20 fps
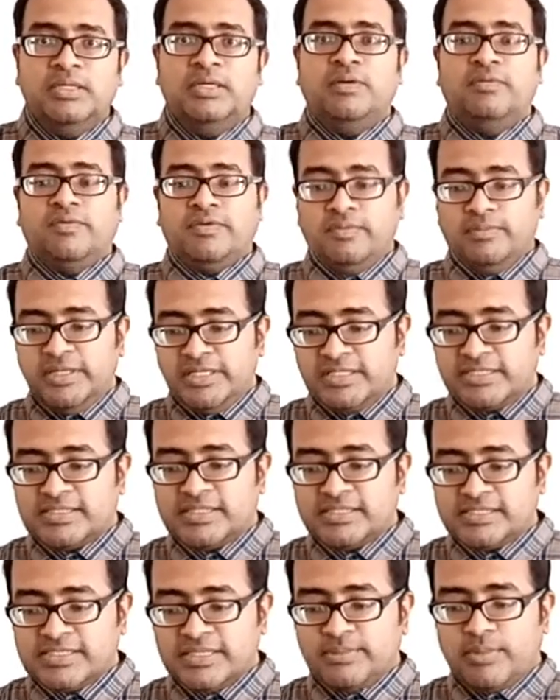We will be
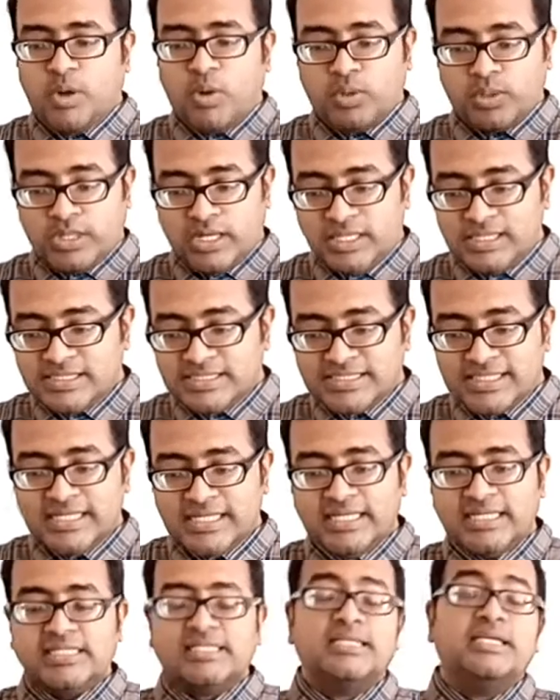discussing about null
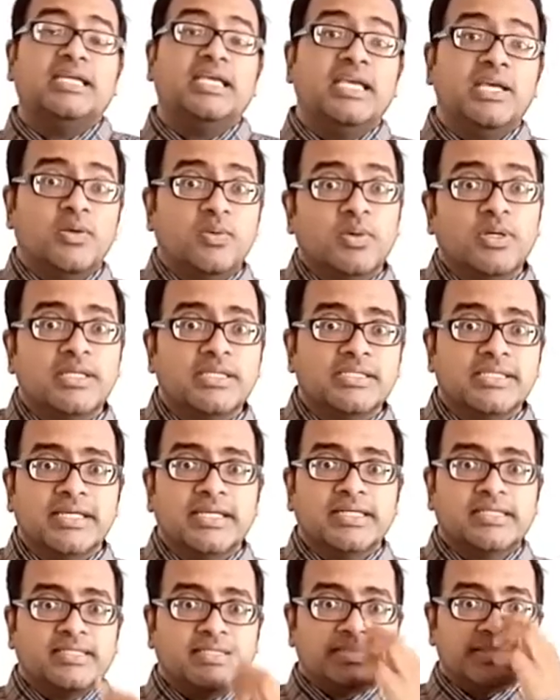set, equal
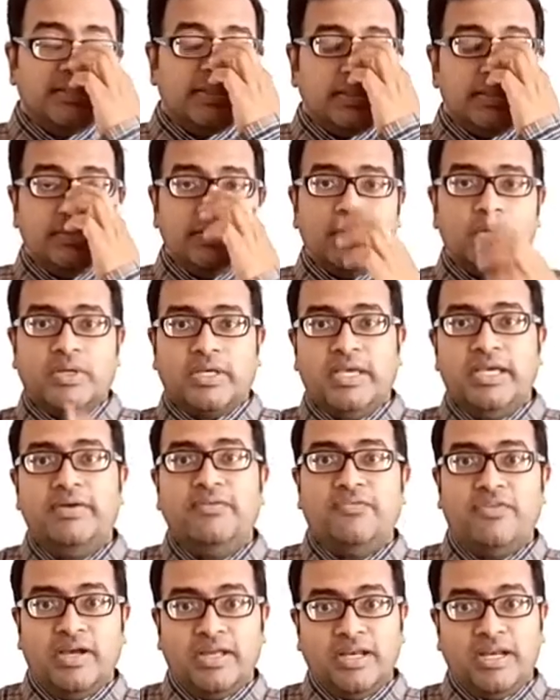sets,
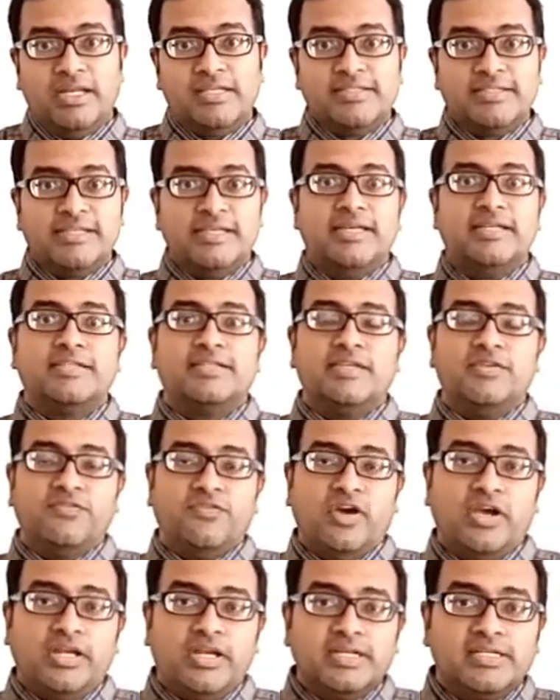finite sets,
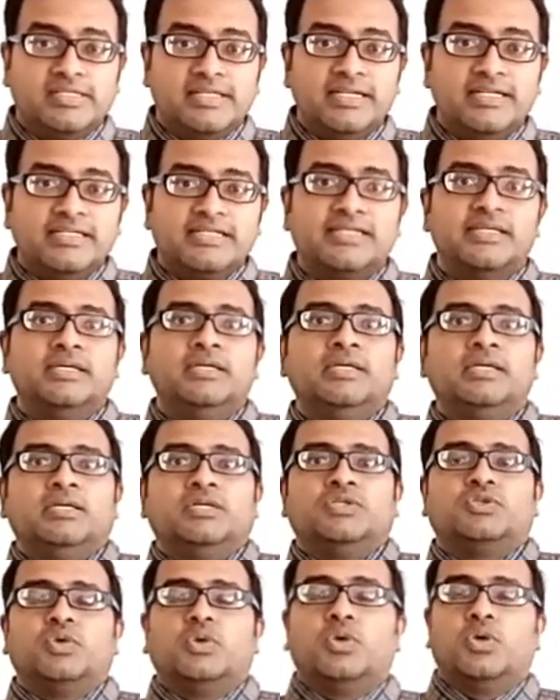infinite sets.
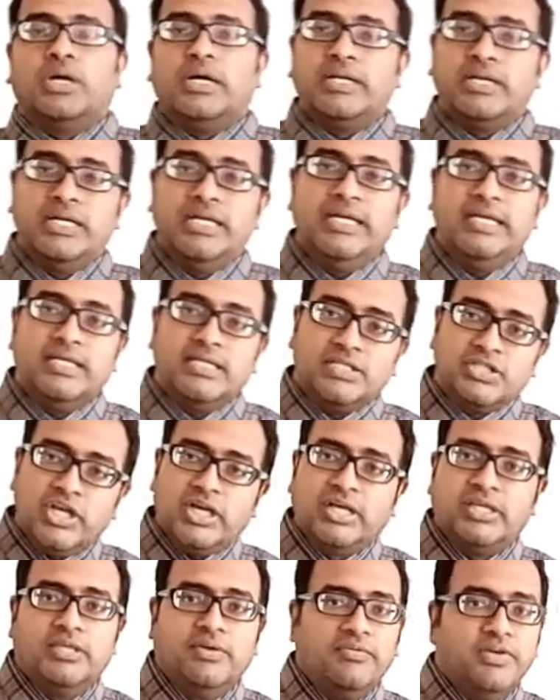So kindly
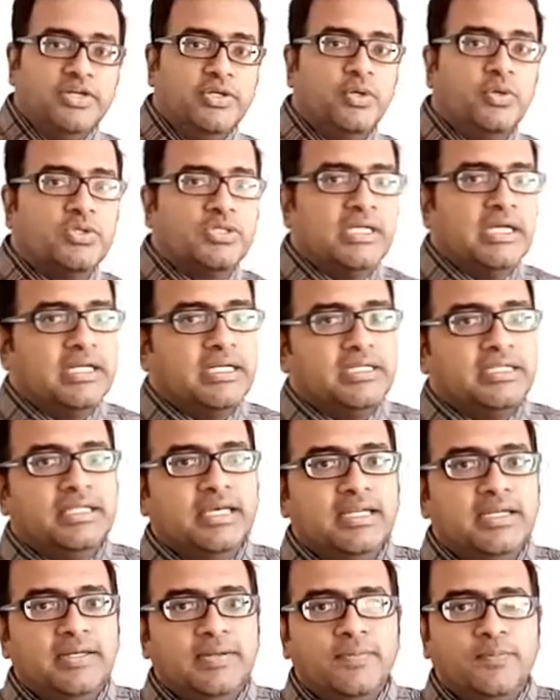check the videos and
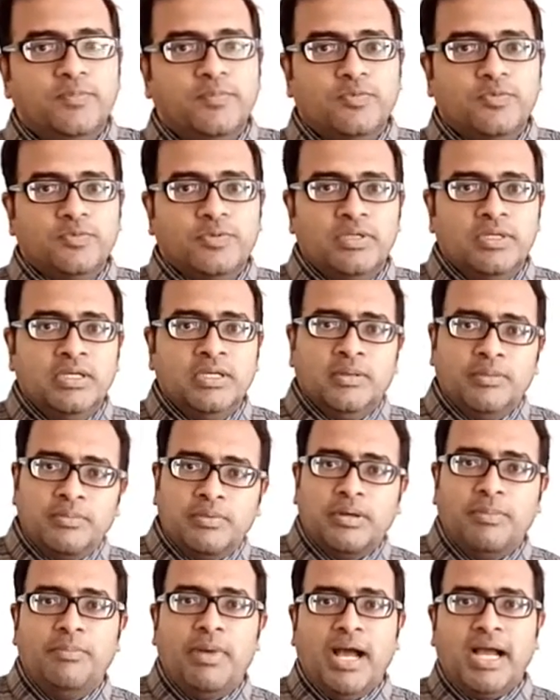then
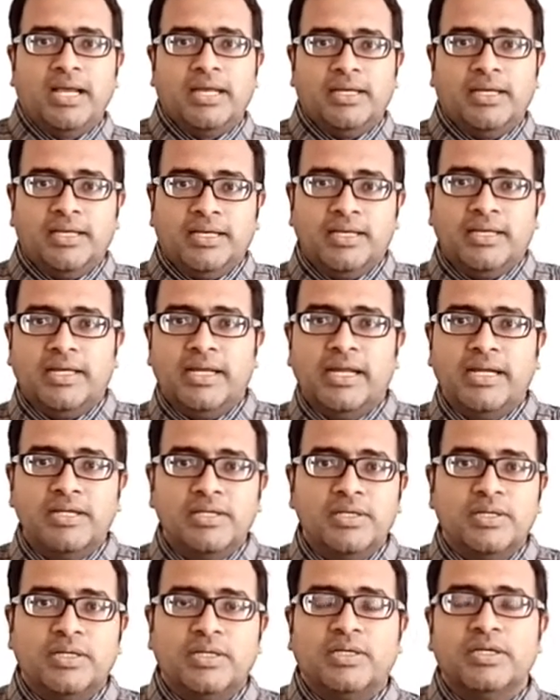come back
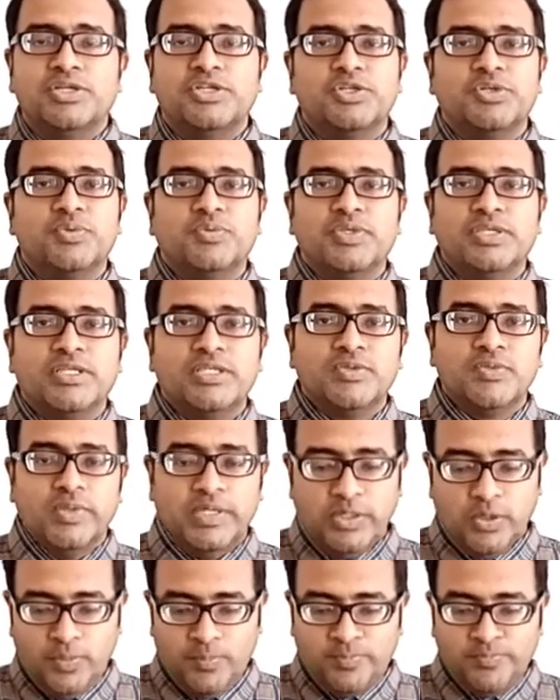and continue with this
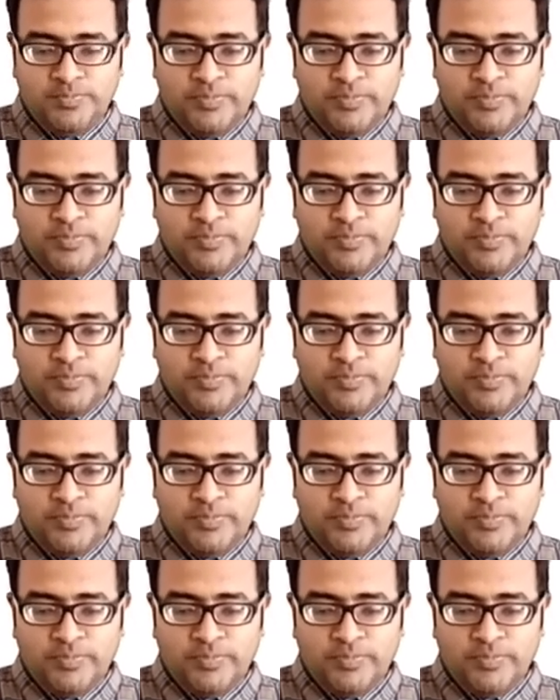video.